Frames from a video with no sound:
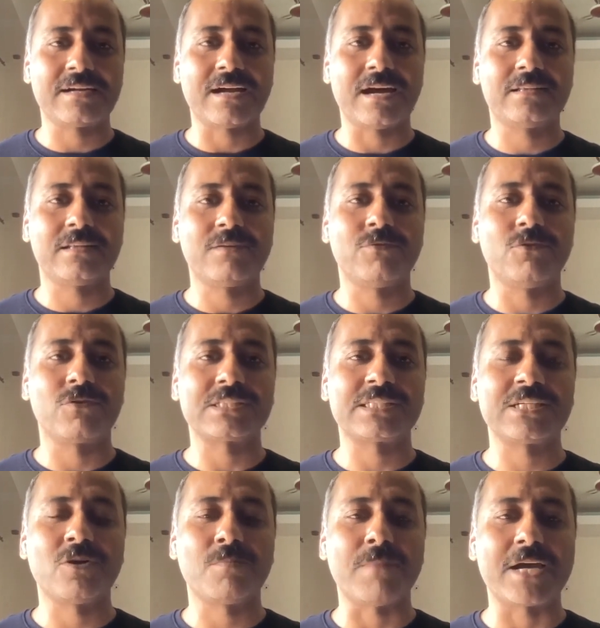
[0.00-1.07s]
Rather than
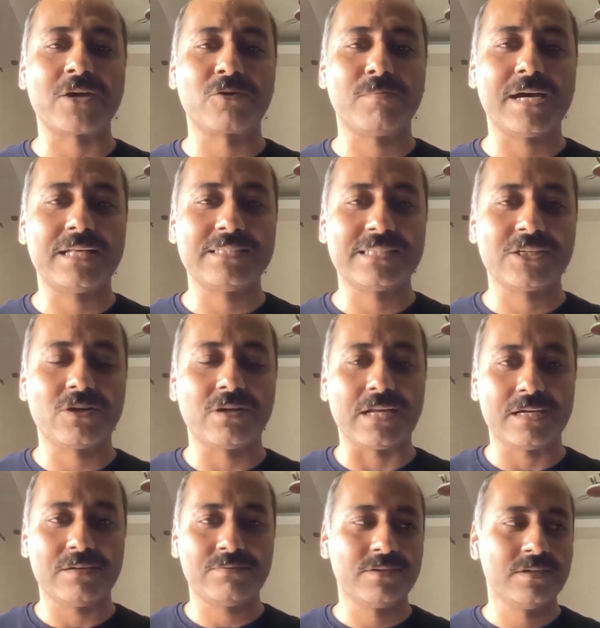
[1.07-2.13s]
focusing on micromanaging your
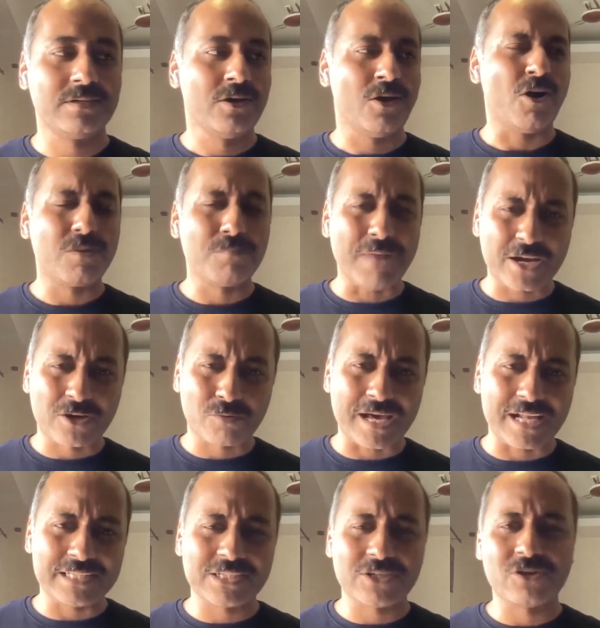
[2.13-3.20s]
life or
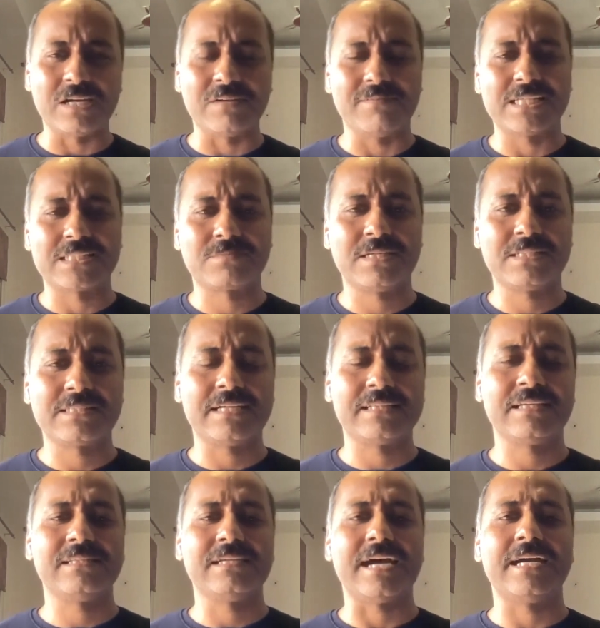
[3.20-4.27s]
micromanaging your investments. I
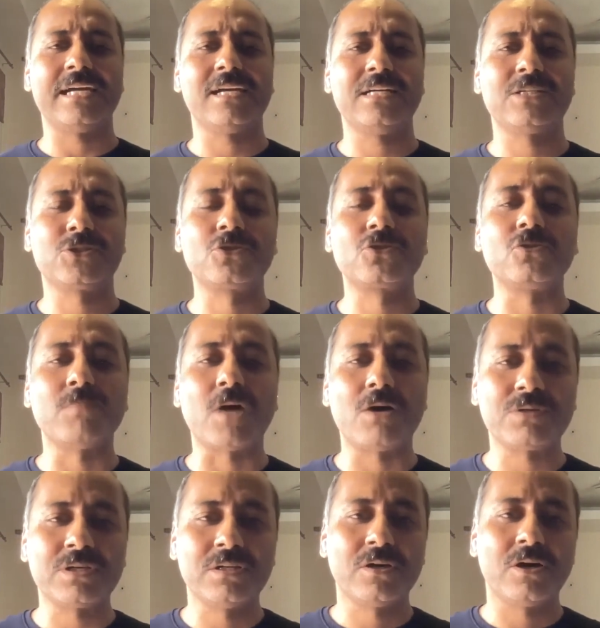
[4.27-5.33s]
think the idea is to zoom
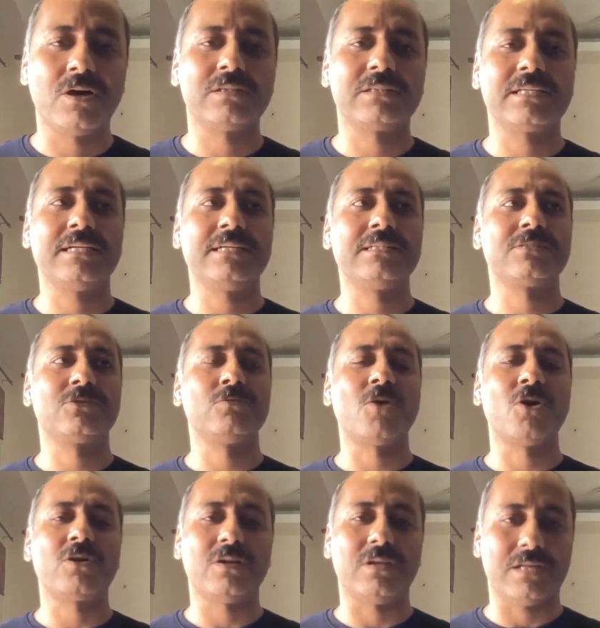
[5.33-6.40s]
out on things, zoom
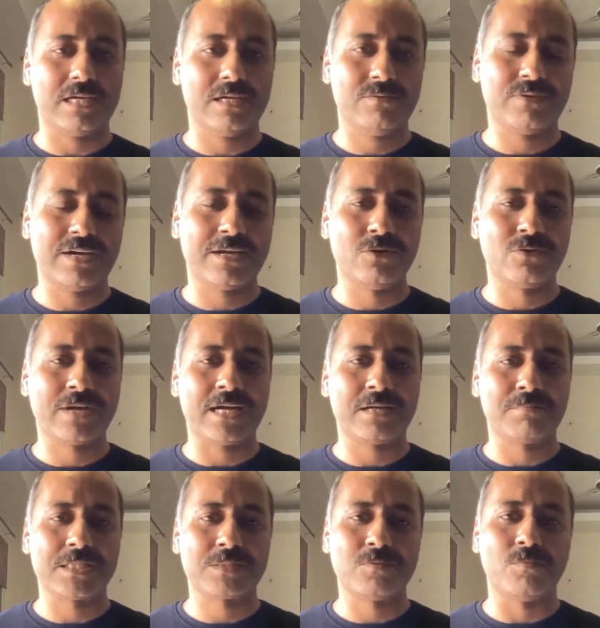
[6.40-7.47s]
out on life, and look at
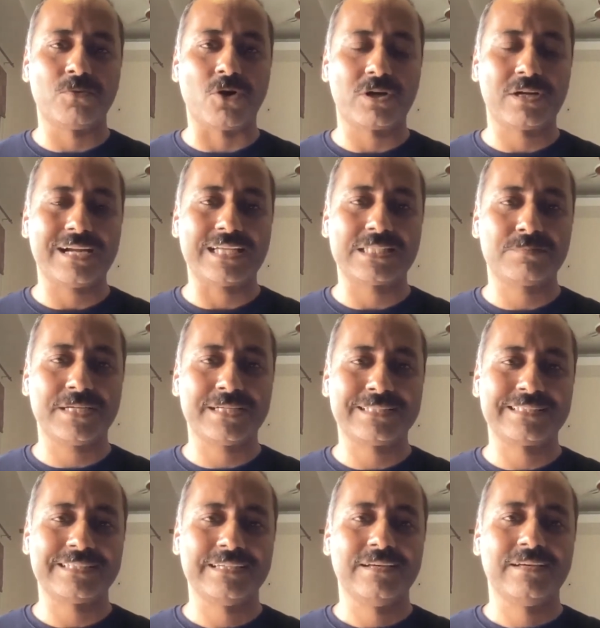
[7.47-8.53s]
much more broader
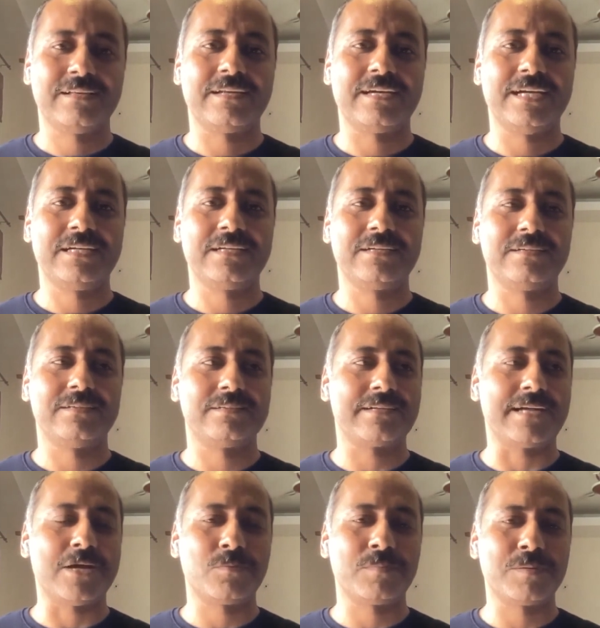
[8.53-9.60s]
aspects, right?
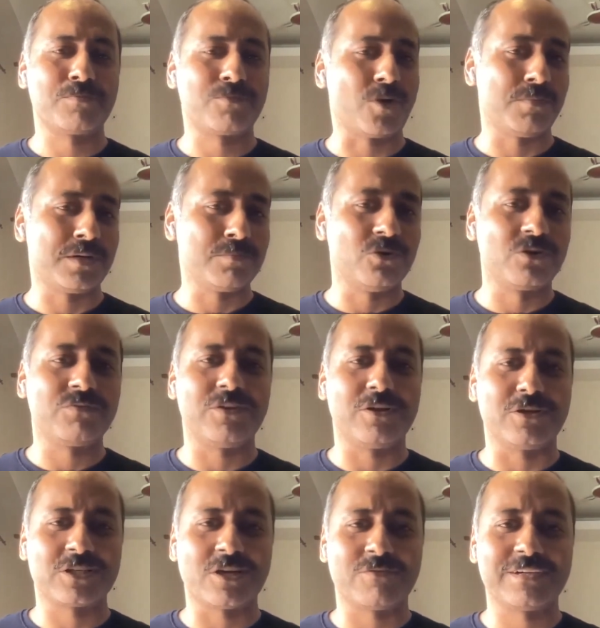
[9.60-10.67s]
Try to be probably more
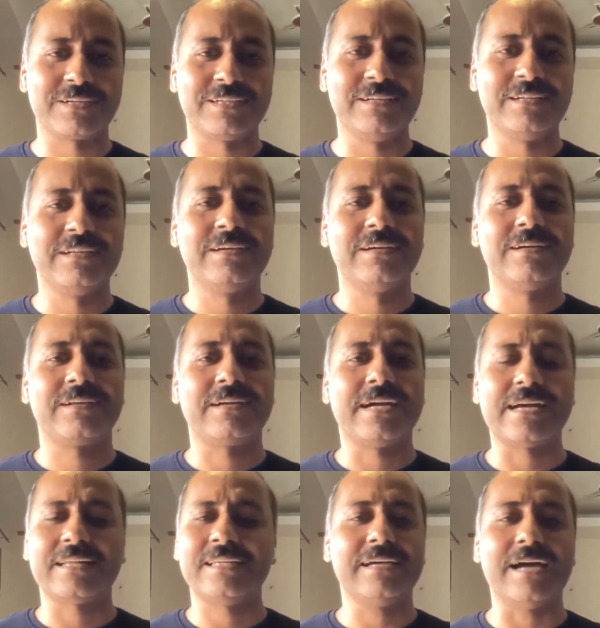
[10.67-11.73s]
philosophical, right?
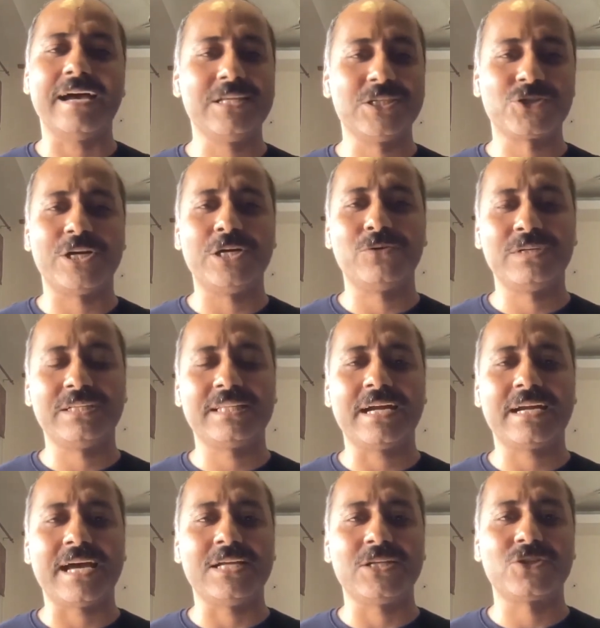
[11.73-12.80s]
I think I enjoy doing that.
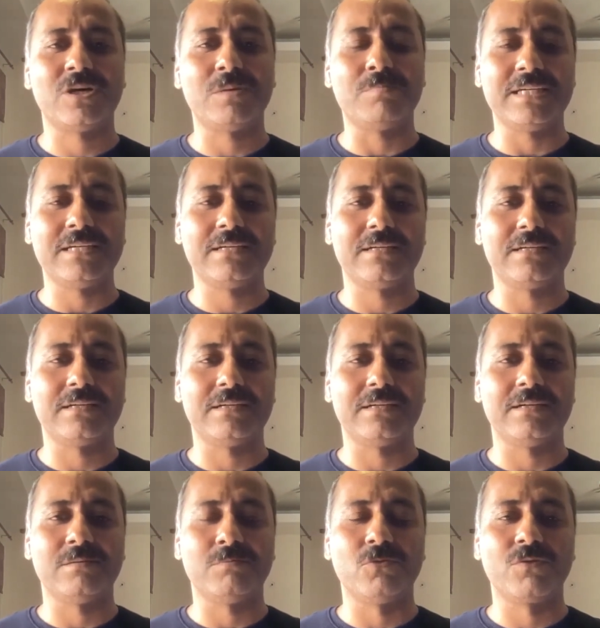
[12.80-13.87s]
I enjoy being
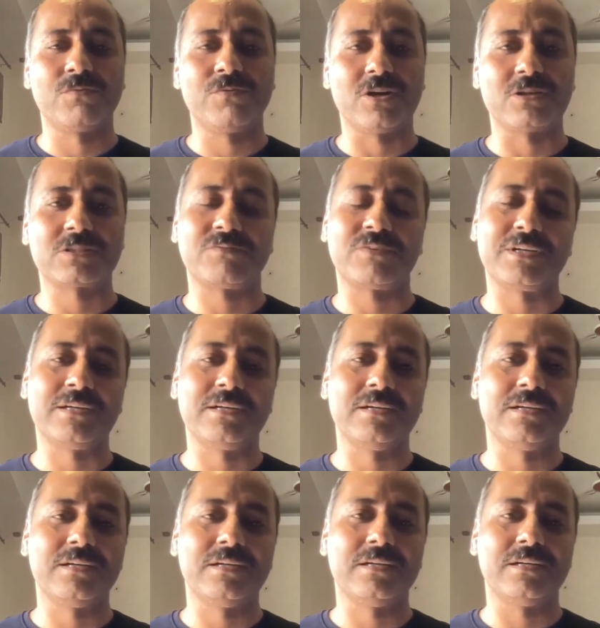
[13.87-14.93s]
more philosophical
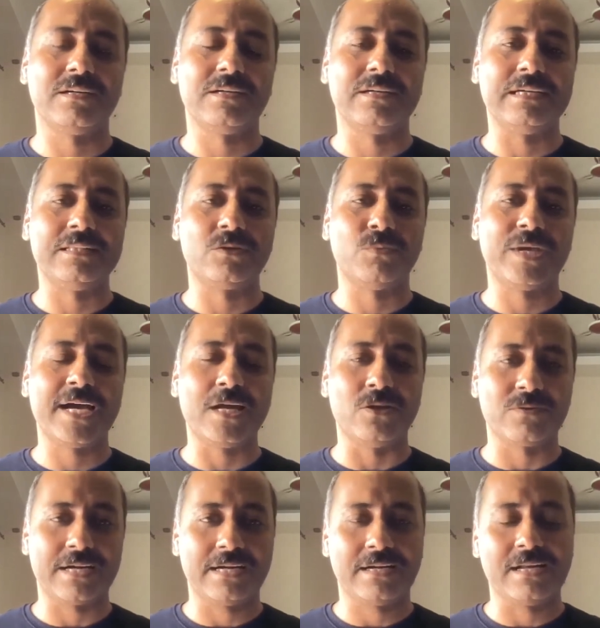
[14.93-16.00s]
in the way I
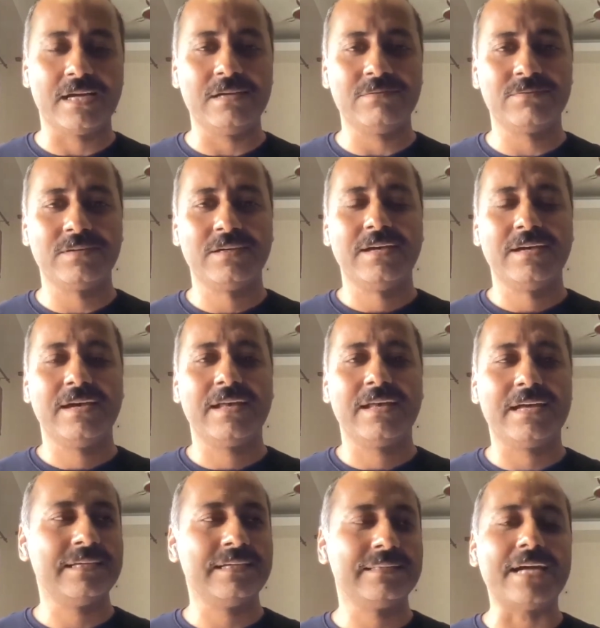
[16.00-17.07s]
look at life, and
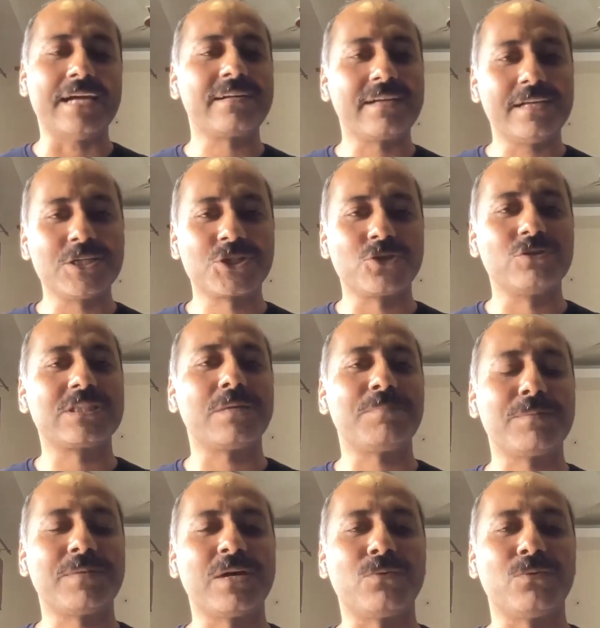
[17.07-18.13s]
I think that really shows up
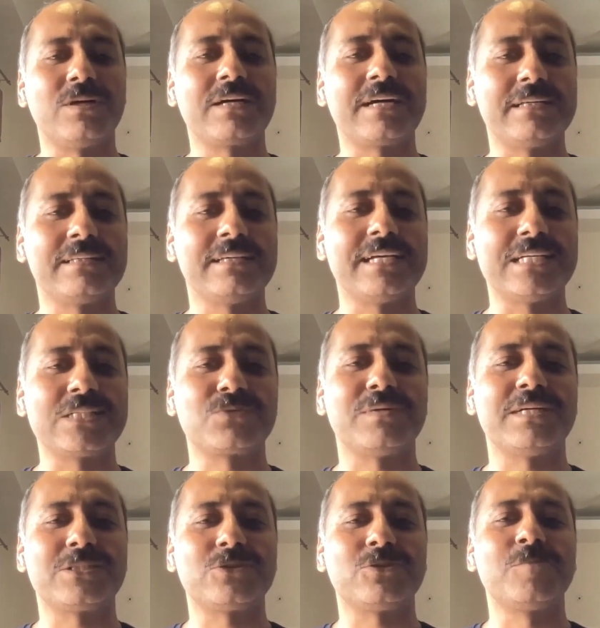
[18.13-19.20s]
in my work, I think, as
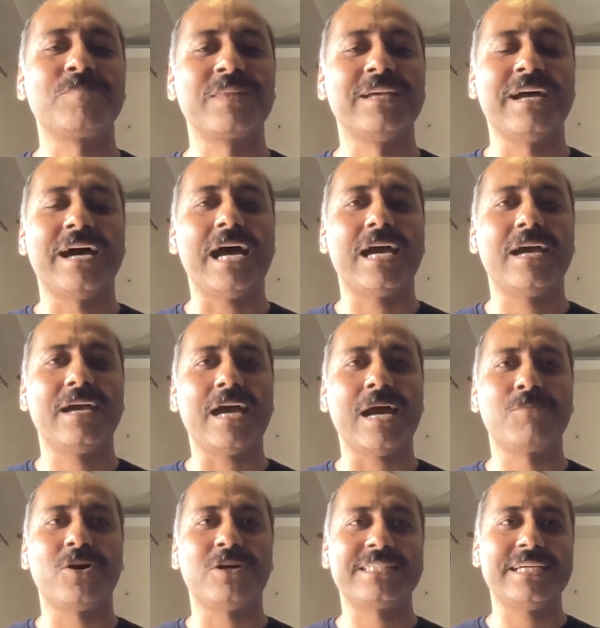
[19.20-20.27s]
well. So
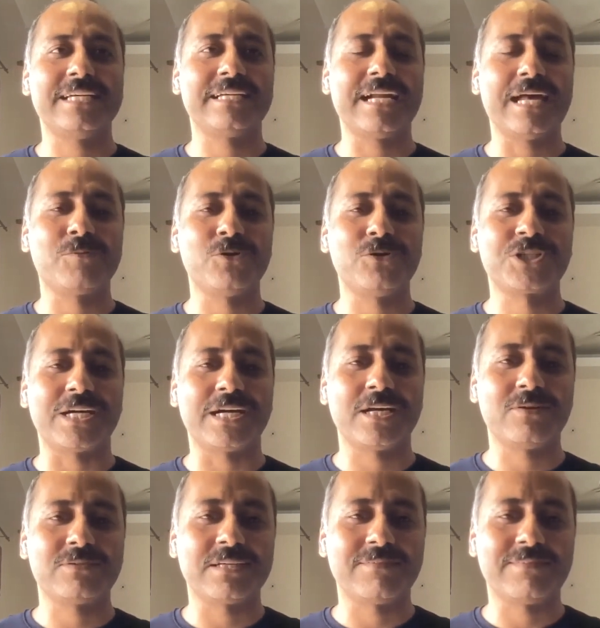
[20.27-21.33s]
I'm not saying that I'm going to shut
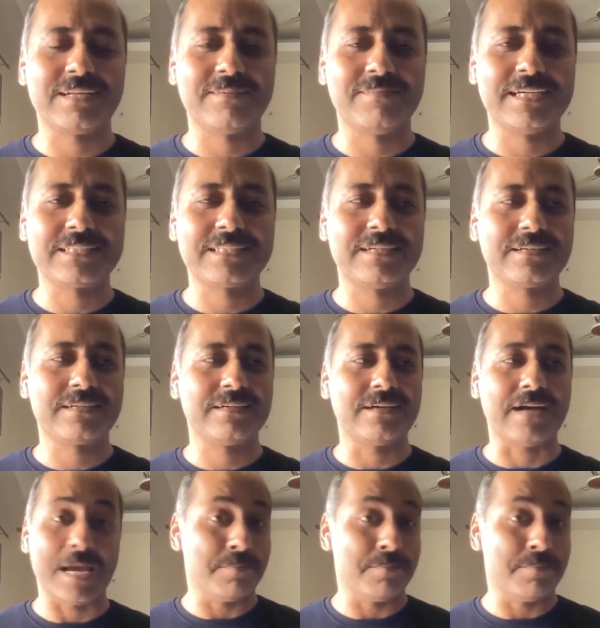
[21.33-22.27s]
down Safal Niveshak.